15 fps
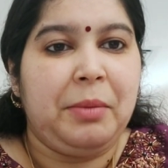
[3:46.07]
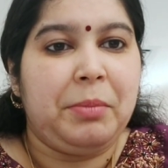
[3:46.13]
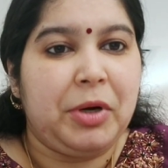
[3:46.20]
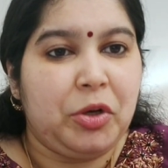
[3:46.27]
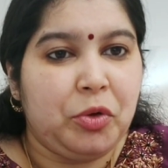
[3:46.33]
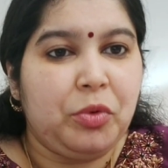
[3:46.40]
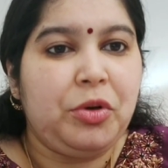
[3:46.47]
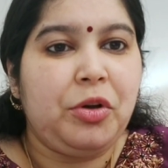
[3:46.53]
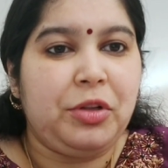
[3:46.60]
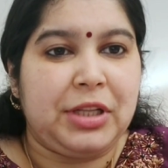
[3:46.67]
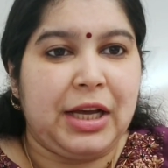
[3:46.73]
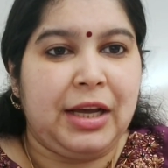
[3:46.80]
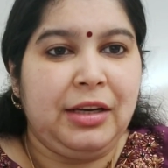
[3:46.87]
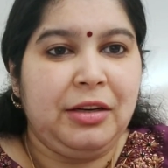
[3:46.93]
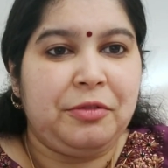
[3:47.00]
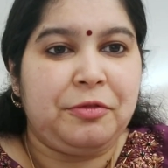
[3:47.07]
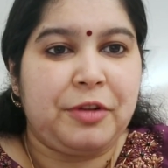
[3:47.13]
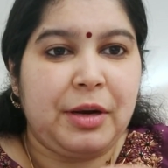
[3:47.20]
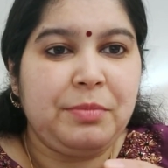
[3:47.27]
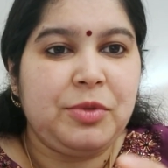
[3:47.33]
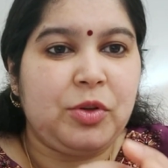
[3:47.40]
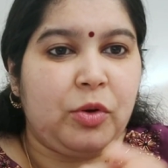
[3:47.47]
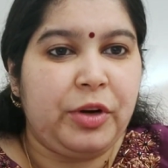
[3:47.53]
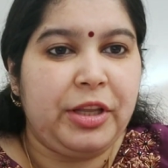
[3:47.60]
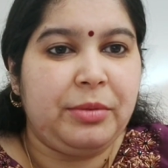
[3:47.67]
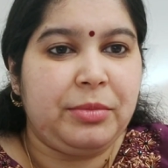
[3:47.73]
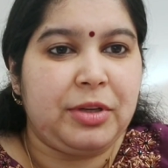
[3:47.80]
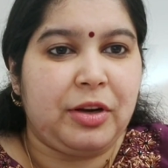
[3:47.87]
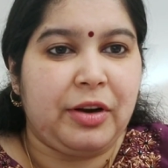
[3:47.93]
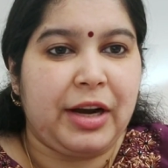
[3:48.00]
But you know that from
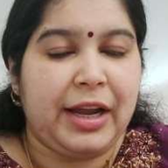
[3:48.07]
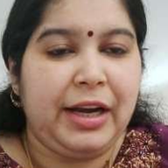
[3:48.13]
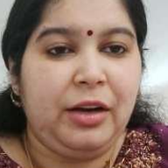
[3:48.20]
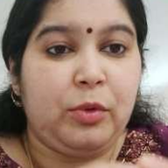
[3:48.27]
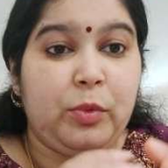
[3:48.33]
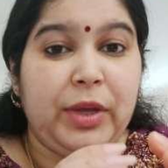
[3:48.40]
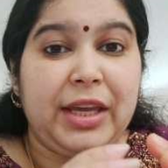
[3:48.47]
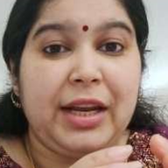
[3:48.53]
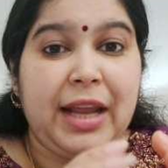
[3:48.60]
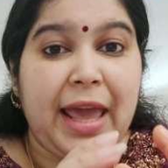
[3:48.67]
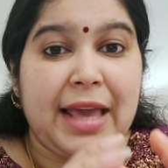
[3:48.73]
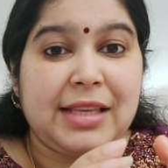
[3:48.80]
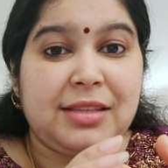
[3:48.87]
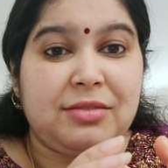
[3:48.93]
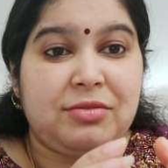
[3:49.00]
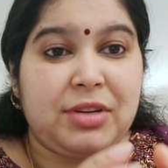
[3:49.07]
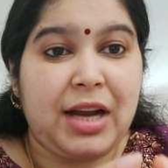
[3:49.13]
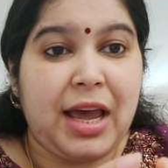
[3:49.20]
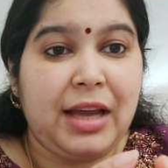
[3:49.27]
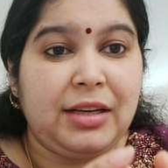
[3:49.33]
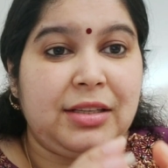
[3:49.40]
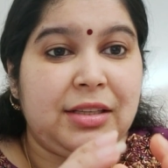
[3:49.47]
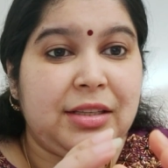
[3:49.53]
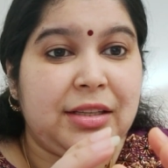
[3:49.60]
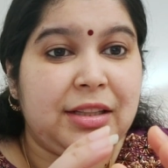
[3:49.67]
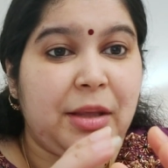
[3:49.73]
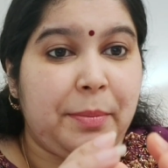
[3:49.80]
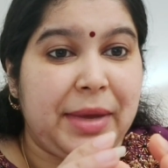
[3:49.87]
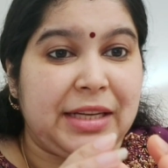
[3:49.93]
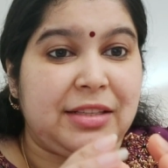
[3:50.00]
sodium chloride we can extract
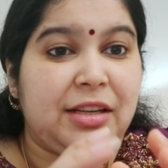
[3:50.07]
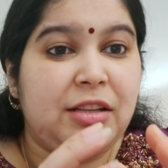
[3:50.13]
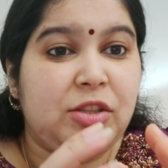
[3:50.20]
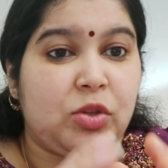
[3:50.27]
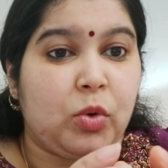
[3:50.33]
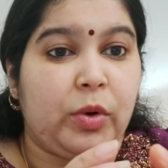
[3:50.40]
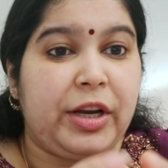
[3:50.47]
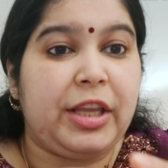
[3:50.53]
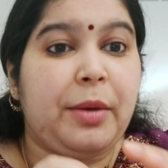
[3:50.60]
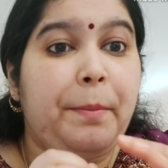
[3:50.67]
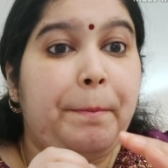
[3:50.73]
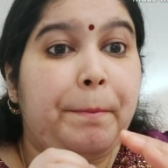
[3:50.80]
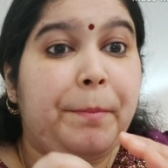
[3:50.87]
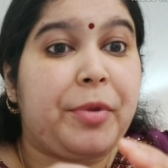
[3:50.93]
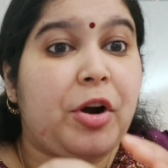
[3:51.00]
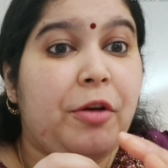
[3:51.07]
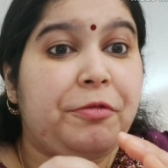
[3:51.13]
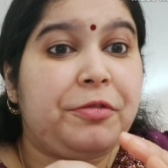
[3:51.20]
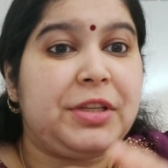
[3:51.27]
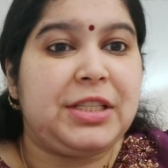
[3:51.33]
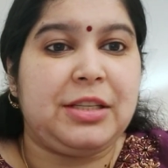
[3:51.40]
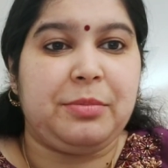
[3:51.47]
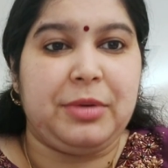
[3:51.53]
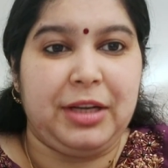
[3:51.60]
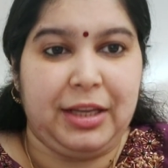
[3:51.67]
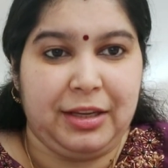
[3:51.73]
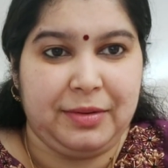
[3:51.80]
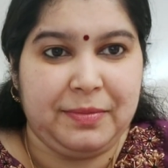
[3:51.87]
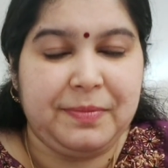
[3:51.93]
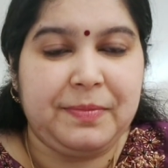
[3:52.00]
the metal sodium
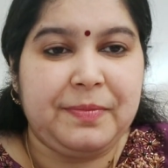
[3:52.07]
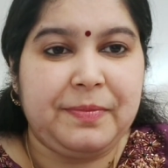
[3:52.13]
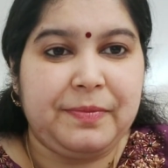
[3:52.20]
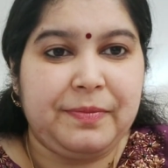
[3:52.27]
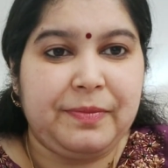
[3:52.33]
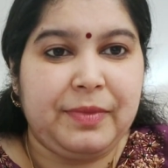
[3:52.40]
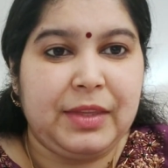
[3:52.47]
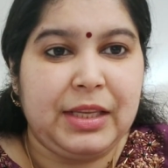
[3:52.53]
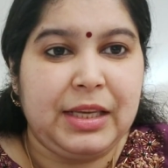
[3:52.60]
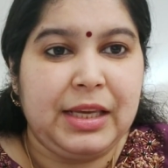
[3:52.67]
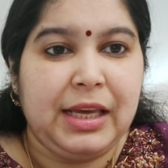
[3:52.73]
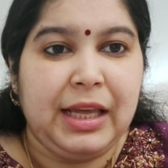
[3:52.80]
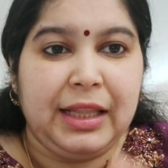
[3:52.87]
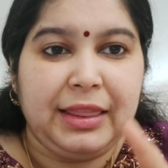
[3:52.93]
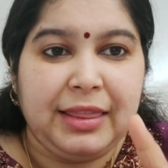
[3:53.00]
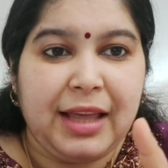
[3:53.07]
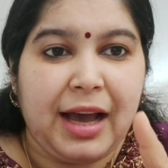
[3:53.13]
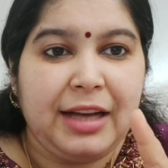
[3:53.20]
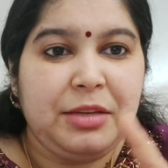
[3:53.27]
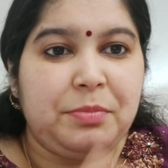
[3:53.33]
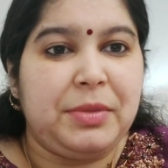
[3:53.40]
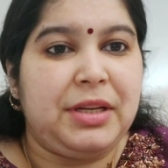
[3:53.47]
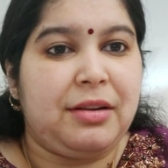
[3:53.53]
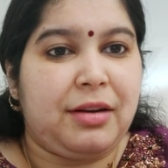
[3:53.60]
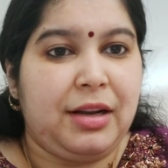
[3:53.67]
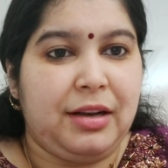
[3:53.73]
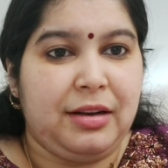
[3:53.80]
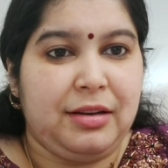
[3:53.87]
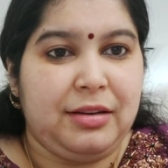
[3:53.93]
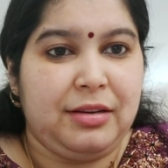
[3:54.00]
profitably. That
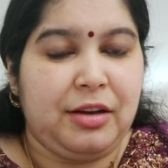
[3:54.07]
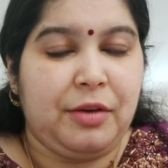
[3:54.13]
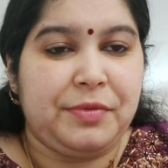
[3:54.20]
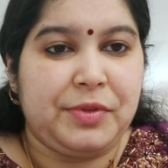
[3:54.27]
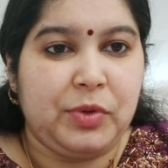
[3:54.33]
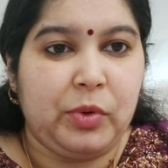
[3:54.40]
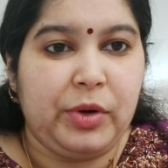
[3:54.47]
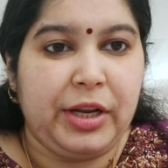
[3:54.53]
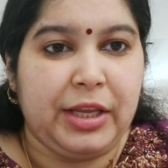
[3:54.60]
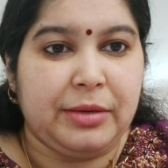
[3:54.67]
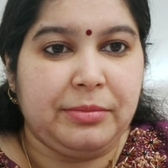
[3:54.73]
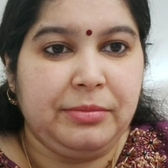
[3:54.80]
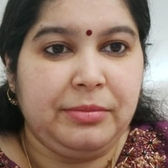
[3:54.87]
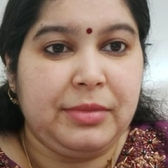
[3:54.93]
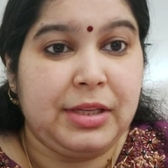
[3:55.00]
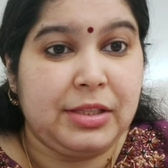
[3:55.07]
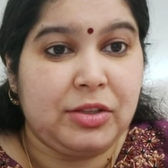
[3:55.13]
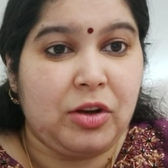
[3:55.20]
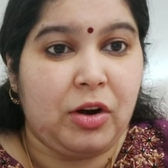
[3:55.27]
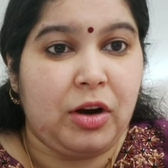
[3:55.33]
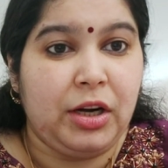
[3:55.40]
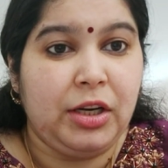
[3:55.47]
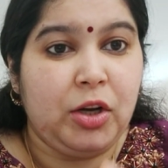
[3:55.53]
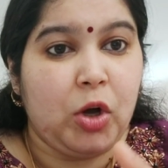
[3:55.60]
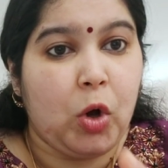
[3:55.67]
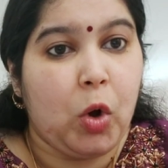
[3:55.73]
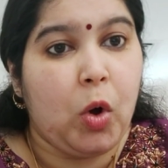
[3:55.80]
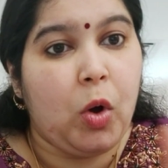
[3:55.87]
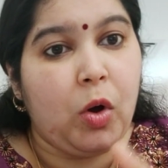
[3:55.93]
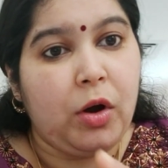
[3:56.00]
mineral of sodium is called
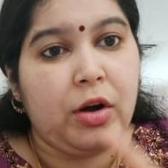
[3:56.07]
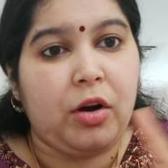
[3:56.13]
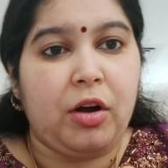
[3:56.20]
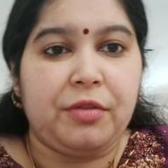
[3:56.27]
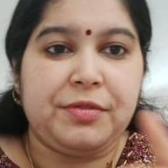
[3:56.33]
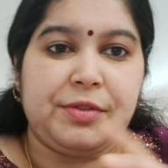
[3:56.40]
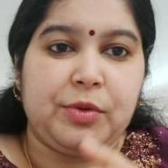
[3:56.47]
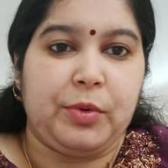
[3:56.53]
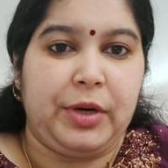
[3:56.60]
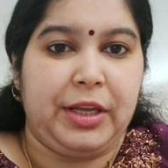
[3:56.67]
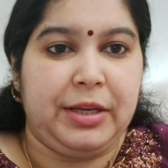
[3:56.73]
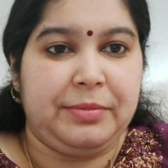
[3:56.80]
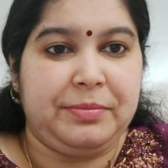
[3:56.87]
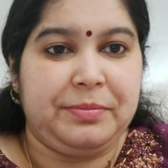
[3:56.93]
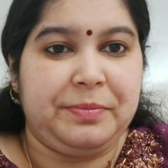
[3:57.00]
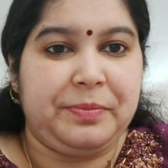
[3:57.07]
ore of sodium.